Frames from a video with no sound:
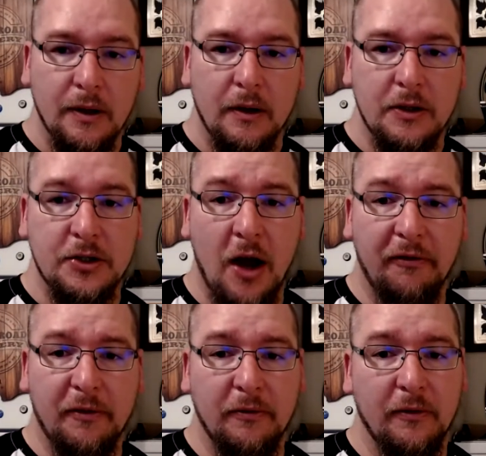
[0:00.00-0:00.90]
Soft
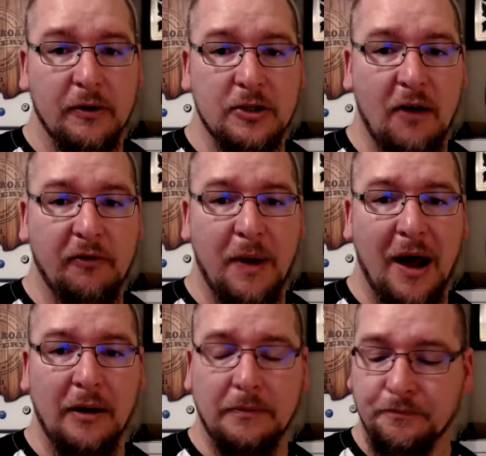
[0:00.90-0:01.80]
palate,